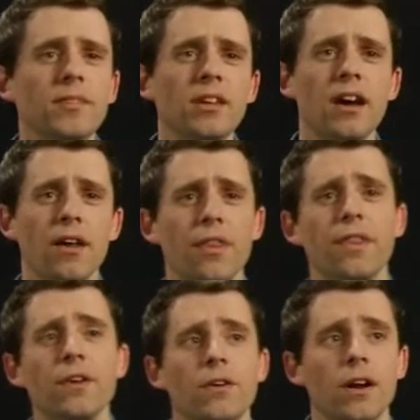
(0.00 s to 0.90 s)
A
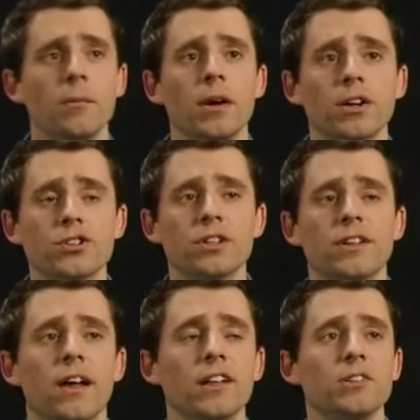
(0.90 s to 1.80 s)
theorem actually
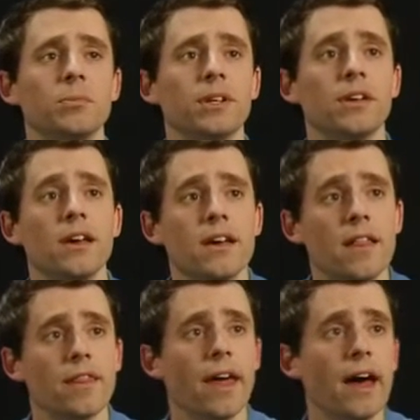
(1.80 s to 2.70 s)
tells me
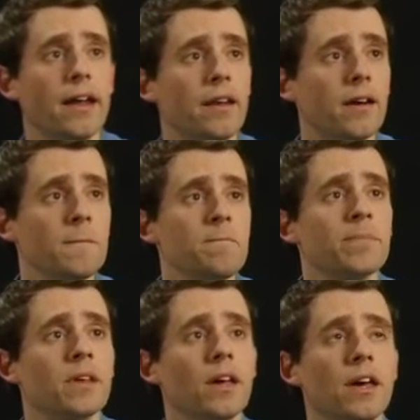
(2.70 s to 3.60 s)
that
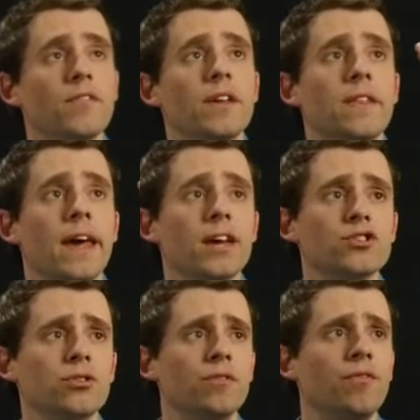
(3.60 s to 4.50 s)
if in the
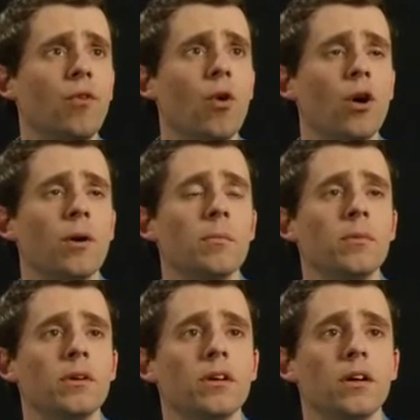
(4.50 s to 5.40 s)
echelon
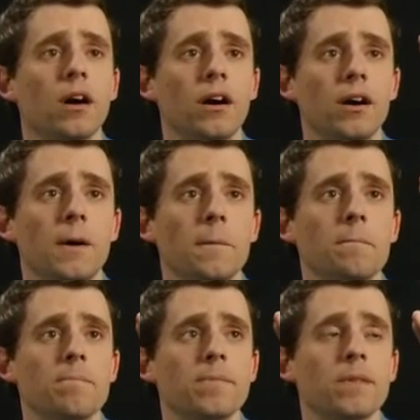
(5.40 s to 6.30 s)
form
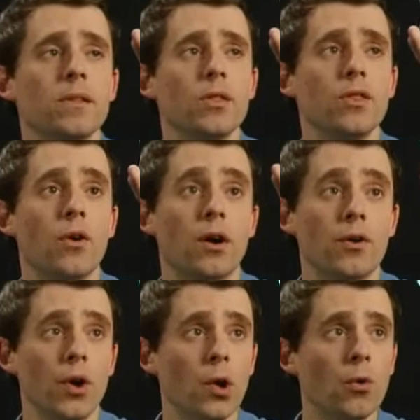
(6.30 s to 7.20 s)
um, there are
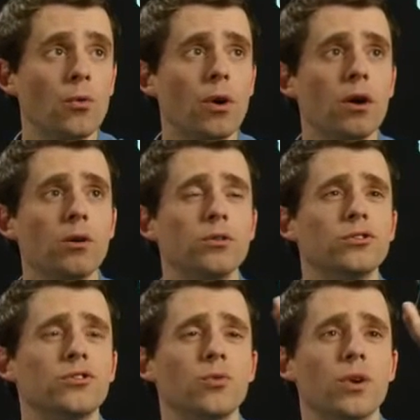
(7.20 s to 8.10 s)
no
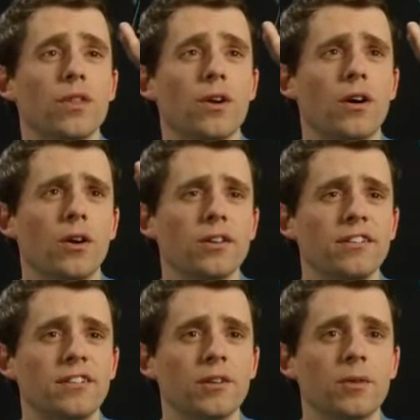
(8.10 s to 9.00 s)
rows where there are
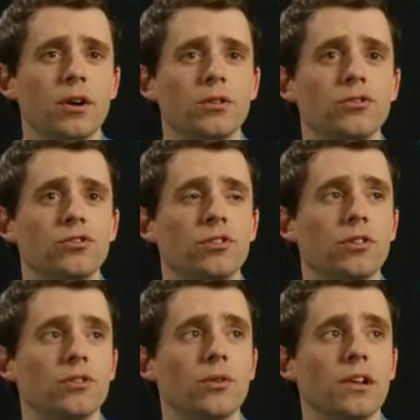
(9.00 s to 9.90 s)
zeros
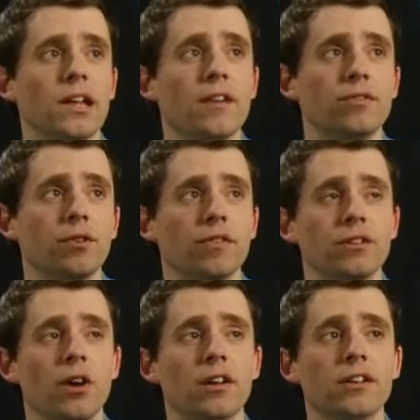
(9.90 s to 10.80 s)
to the left of the
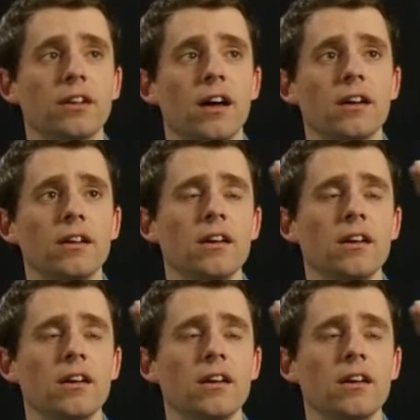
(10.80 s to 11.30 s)
dotted line,